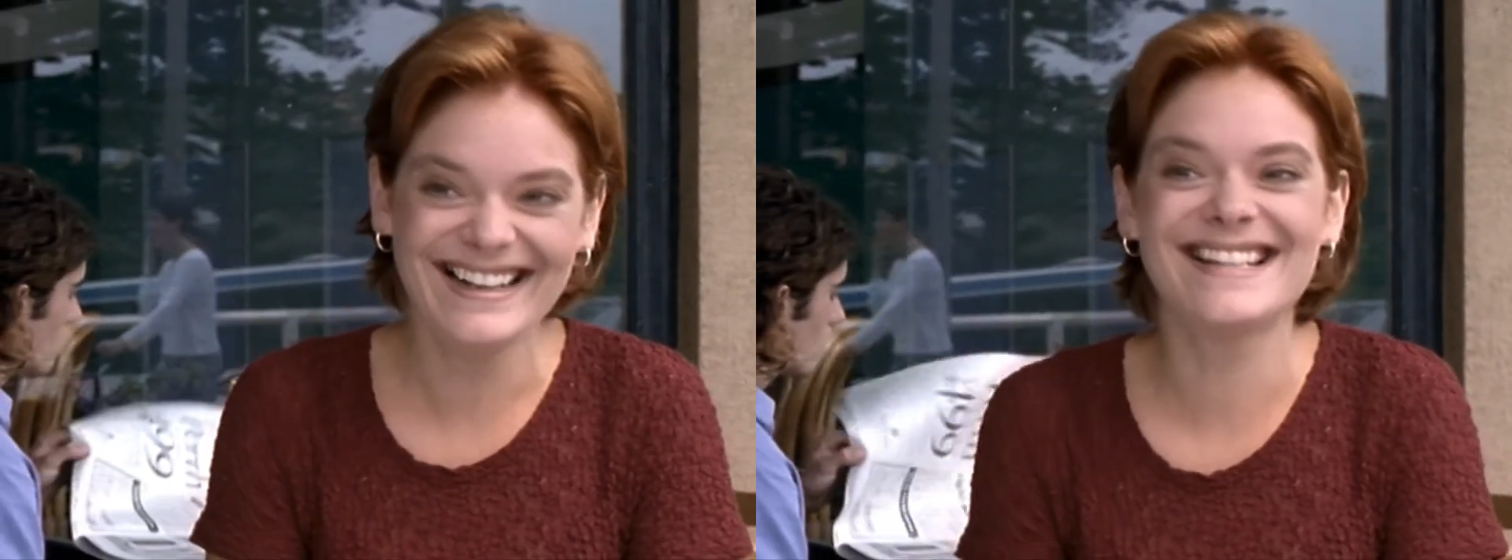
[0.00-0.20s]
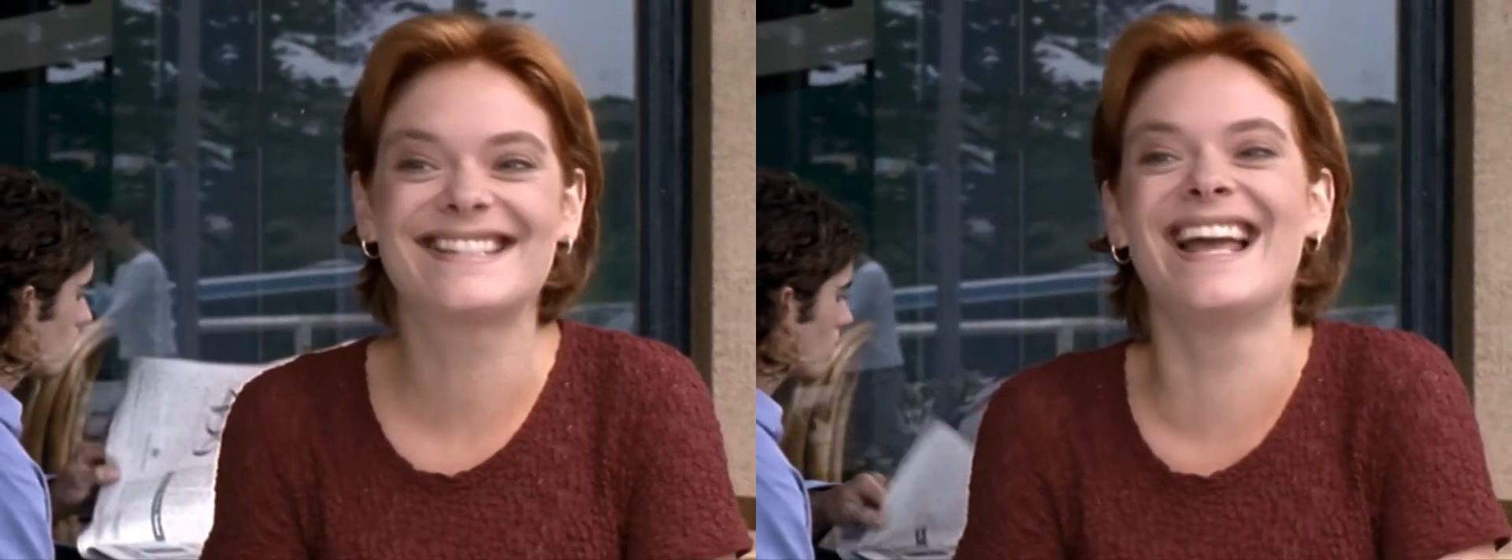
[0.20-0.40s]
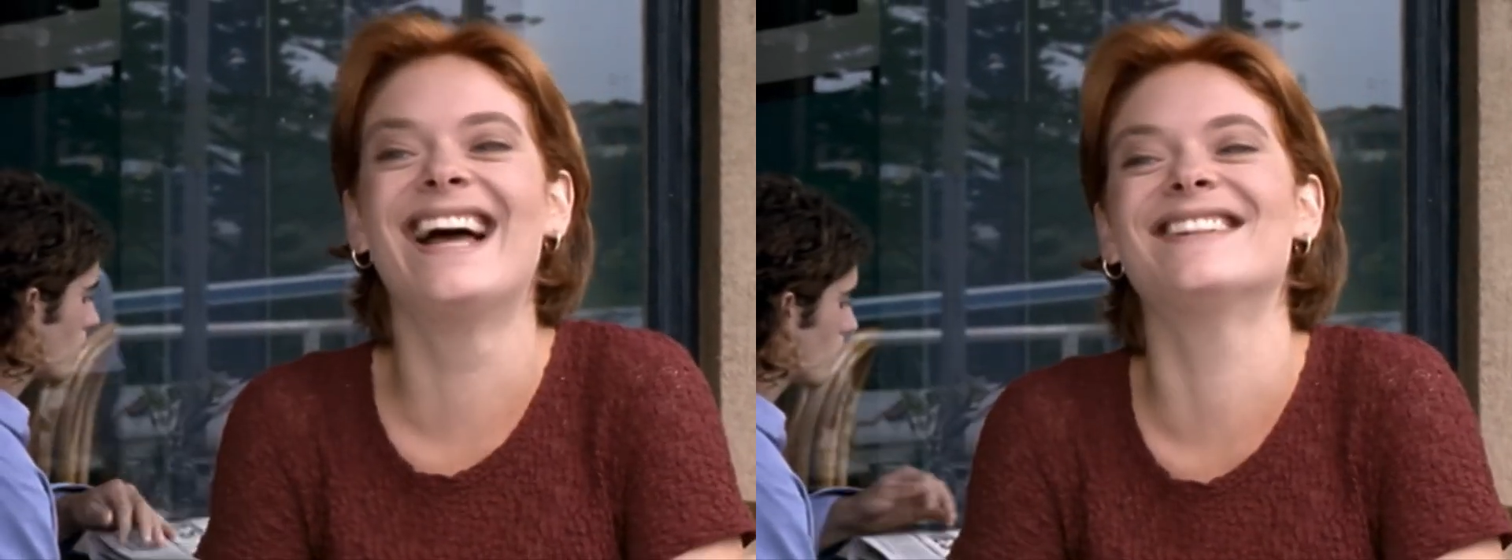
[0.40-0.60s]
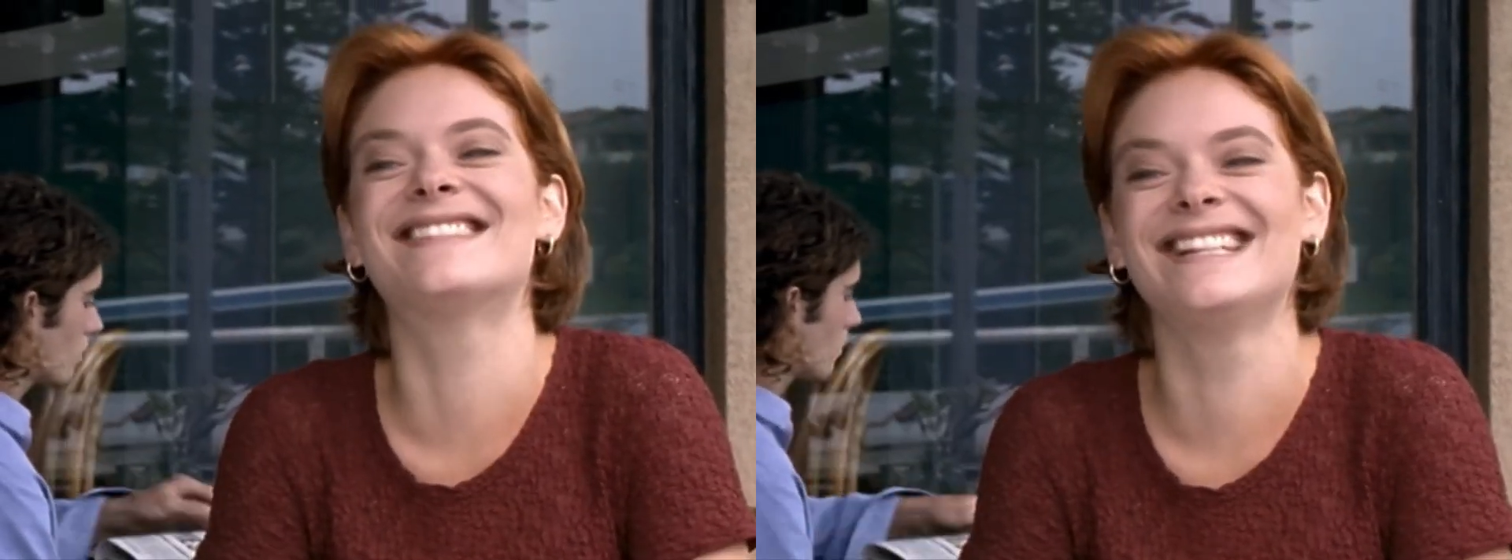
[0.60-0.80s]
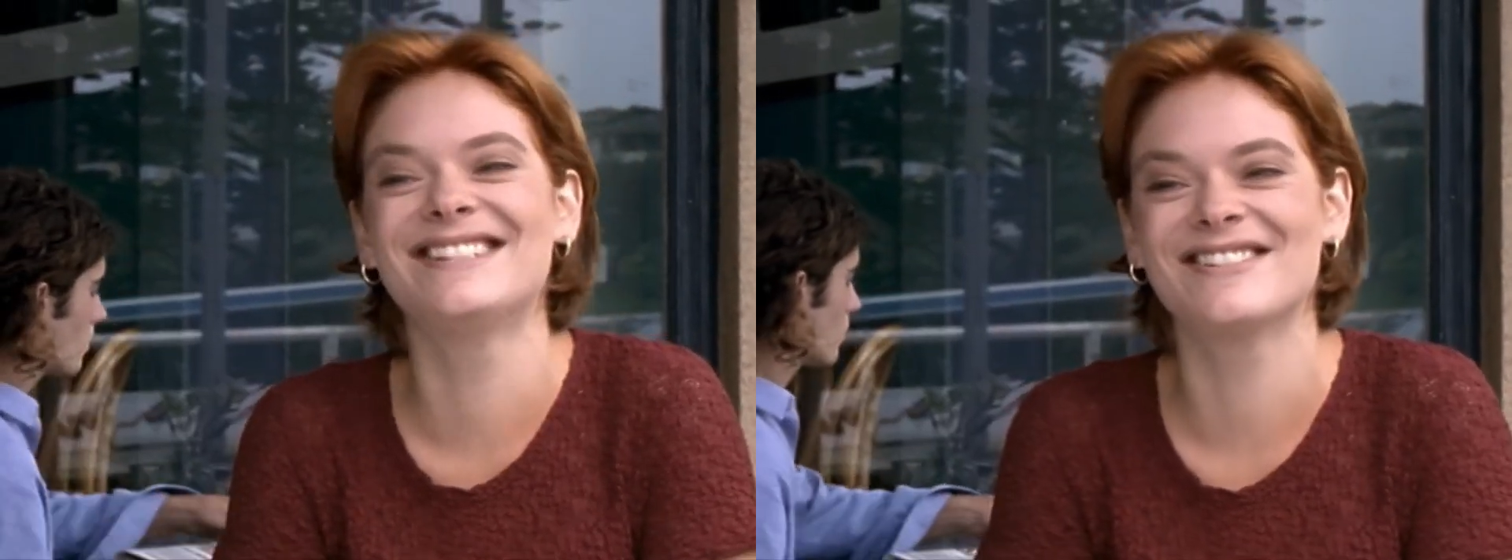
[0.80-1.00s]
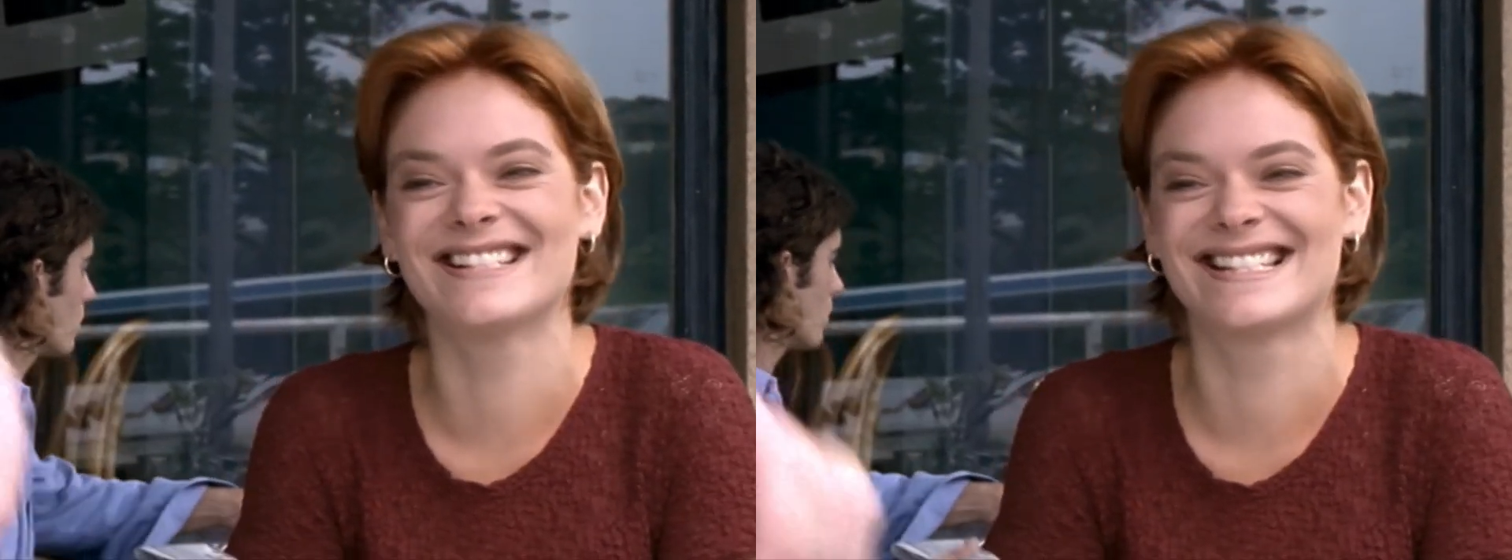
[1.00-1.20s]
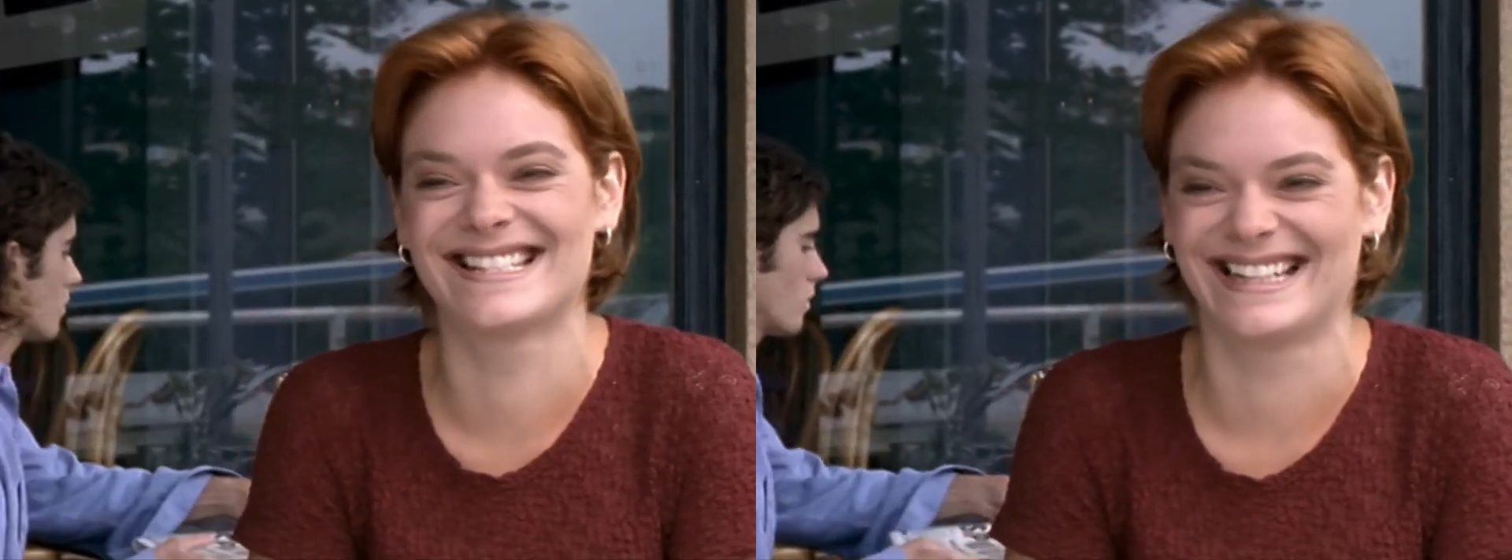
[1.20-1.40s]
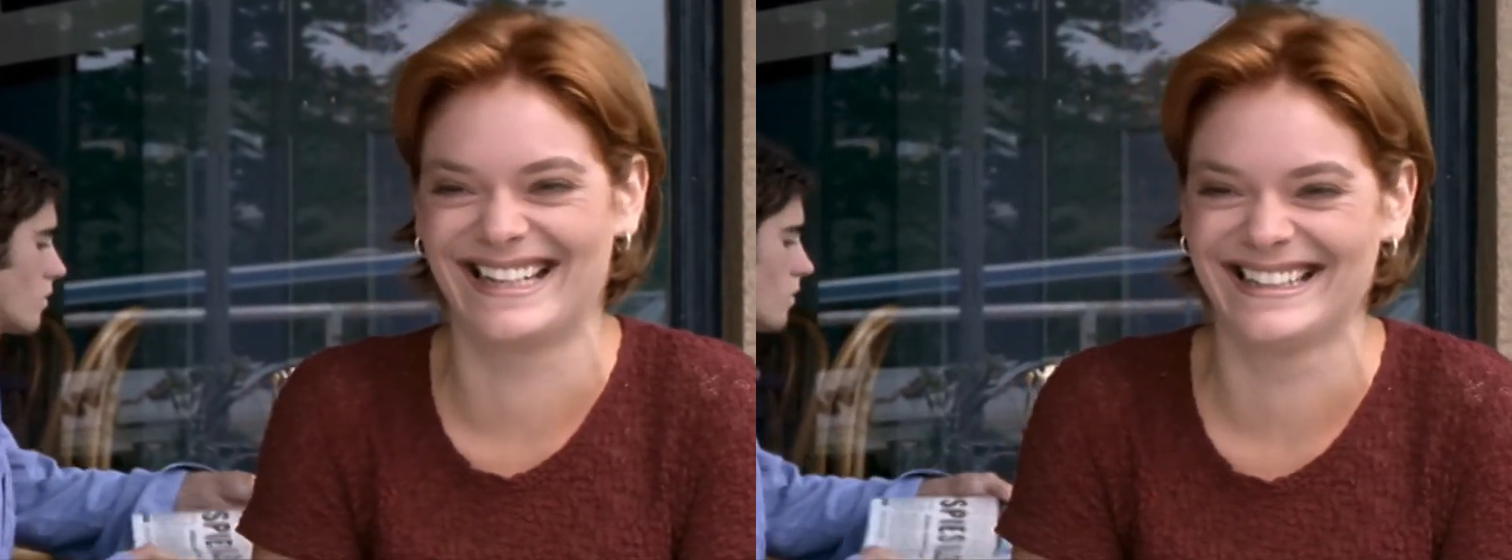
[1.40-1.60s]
That sounds interesting.